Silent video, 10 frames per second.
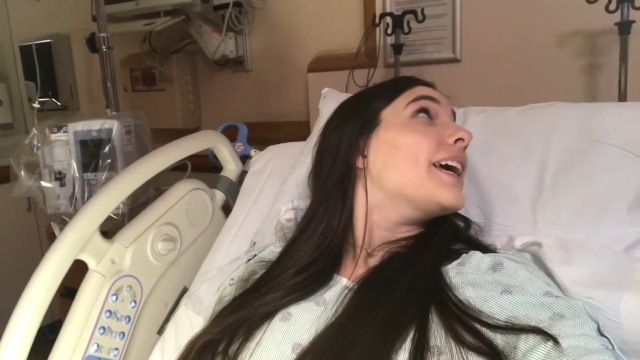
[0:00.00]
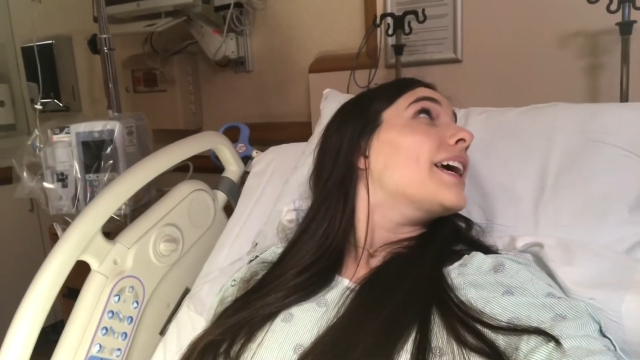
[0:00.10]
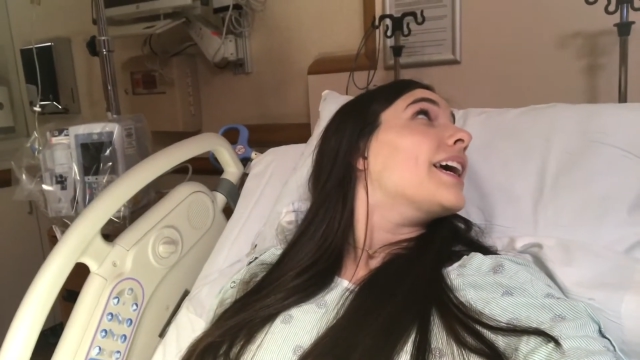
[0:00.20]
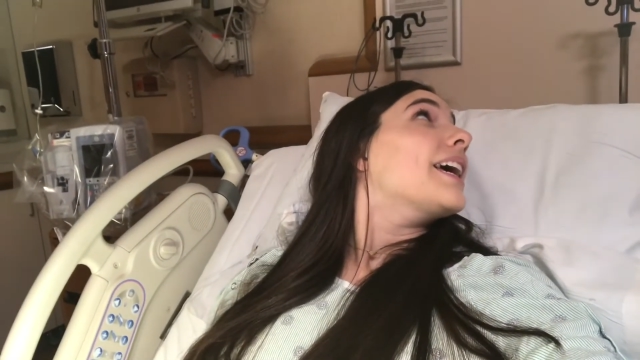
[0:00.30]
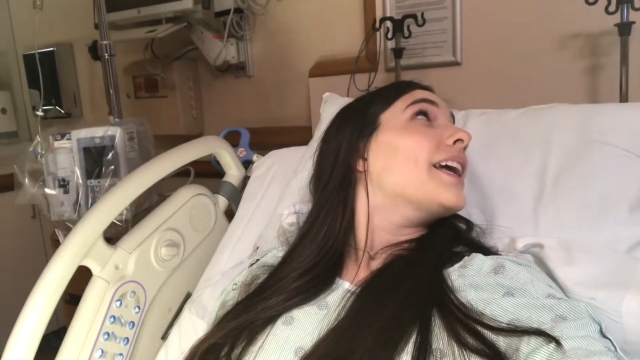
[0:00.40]

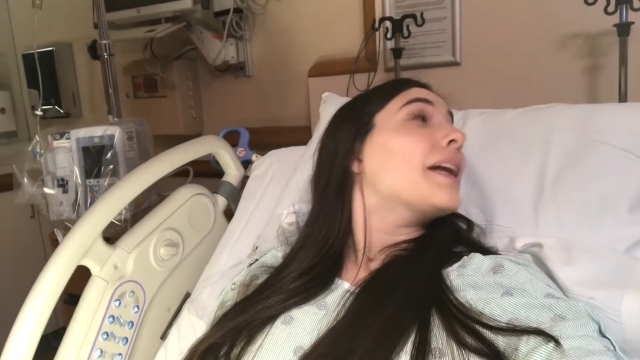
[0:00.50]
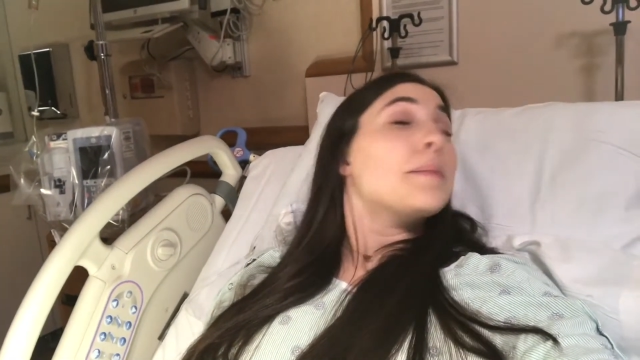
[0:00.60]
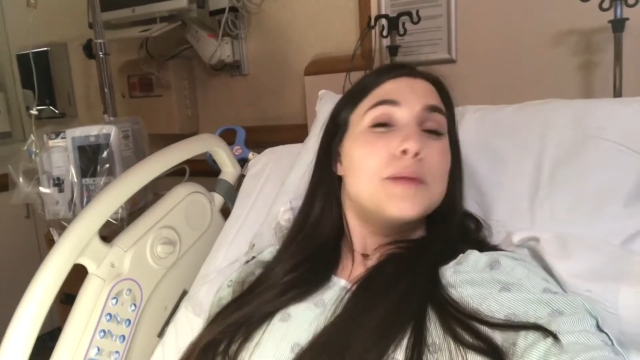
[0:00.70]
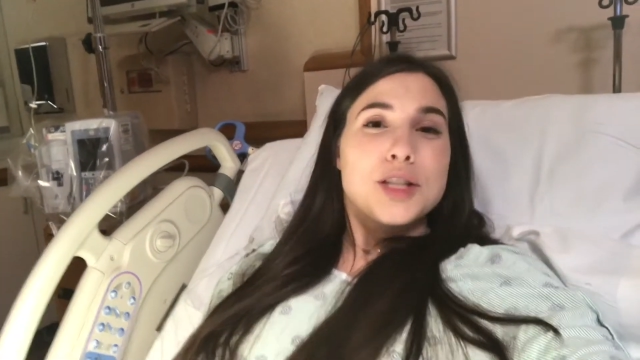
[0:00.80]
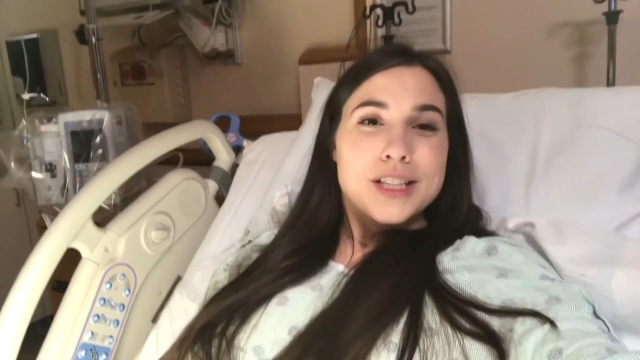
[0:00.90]
And
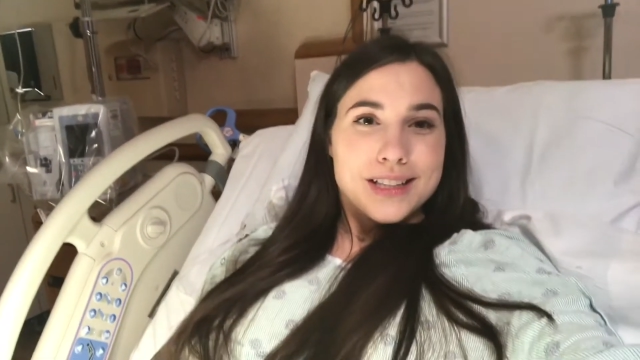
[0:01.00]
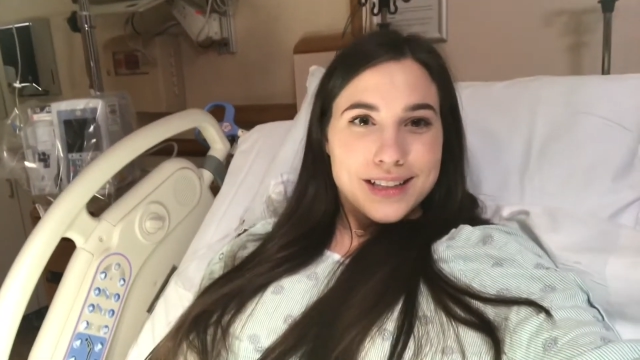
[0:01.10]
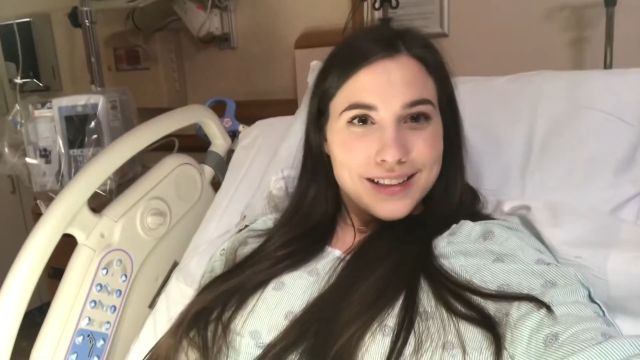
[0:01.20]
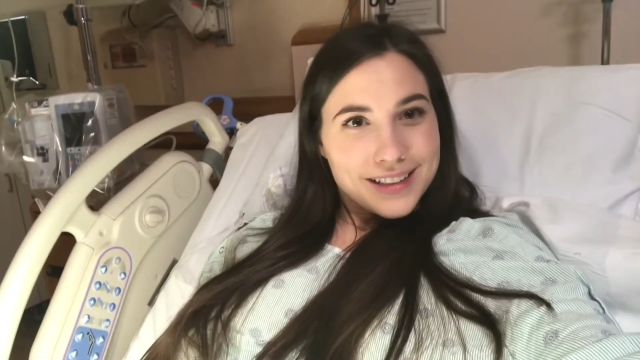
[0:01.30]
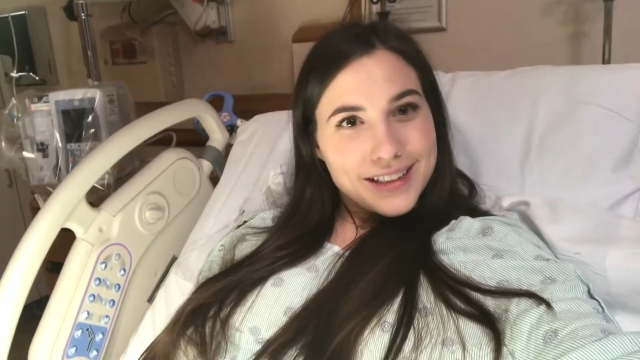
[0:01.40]
I'm just
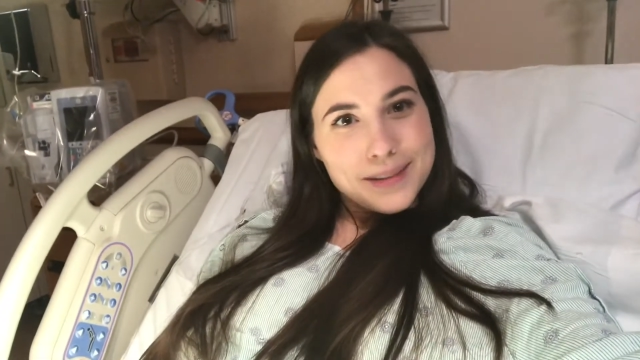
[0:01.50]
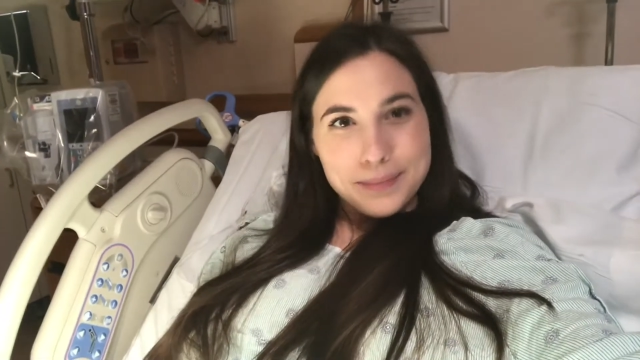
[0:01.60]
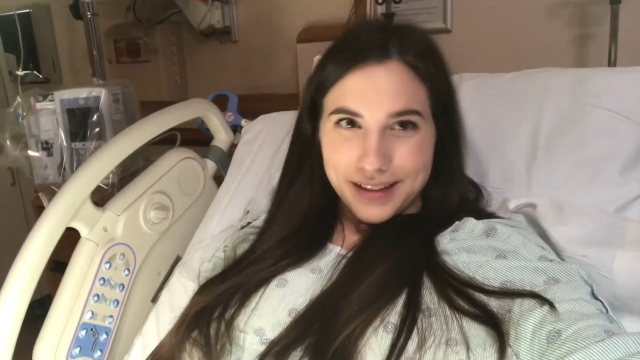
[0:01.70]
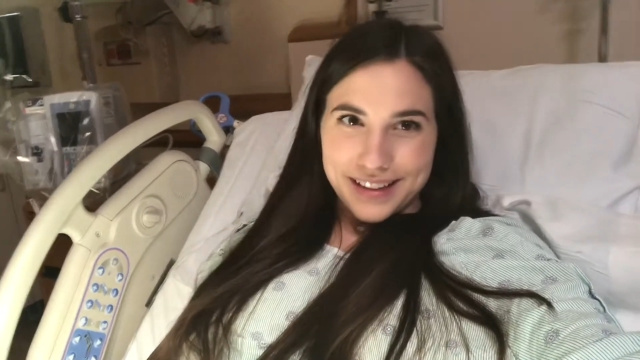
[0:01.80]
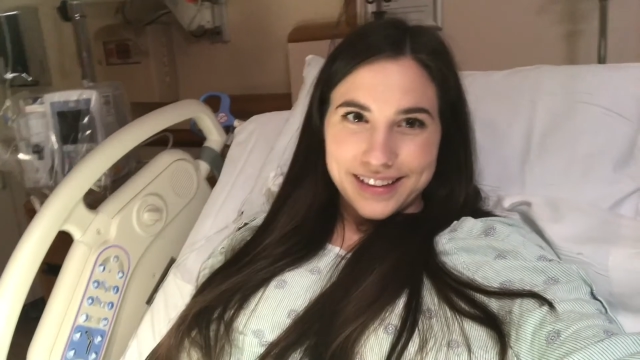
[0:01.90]
gonna keep
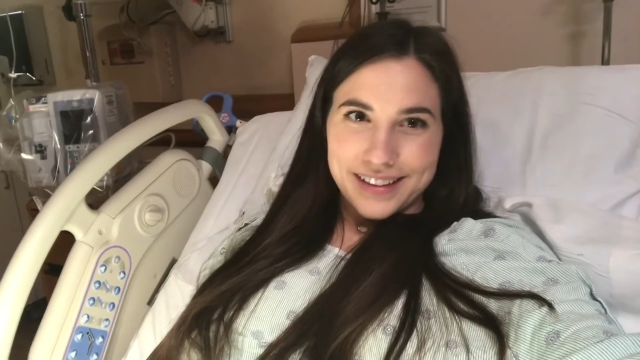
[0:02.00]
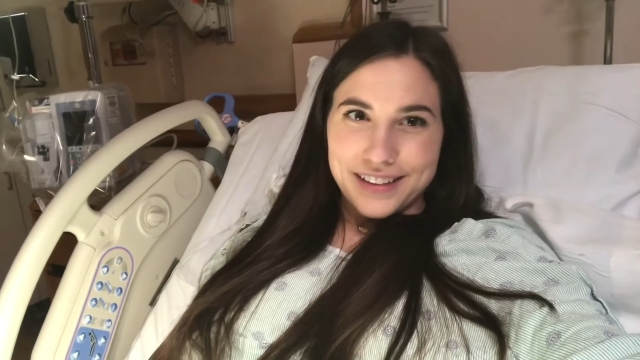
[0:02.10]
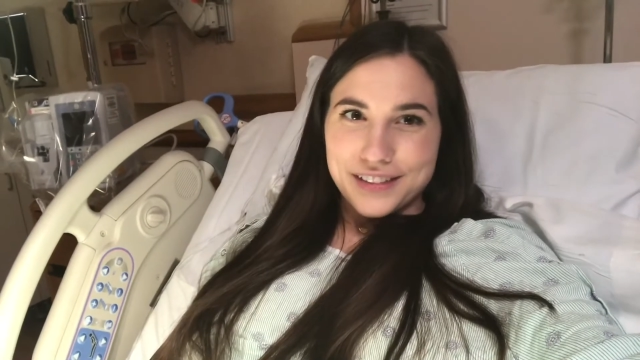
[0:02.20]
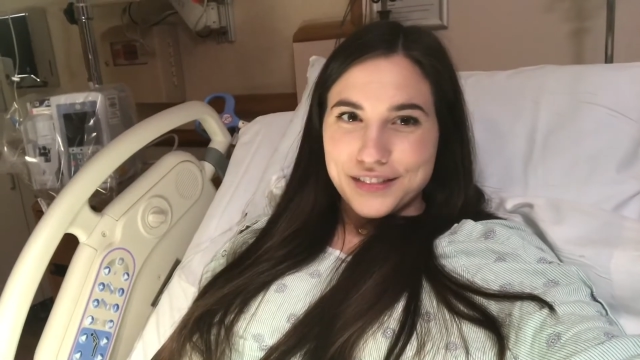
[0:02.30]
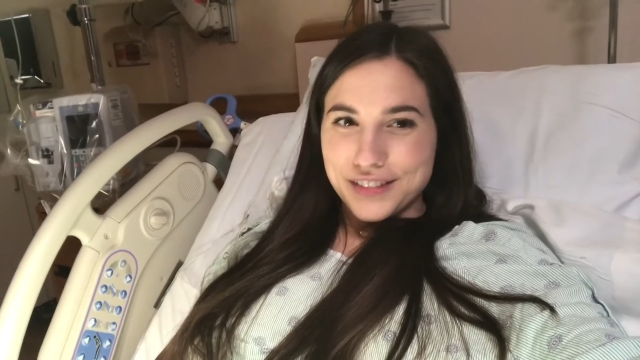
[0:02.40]
playing here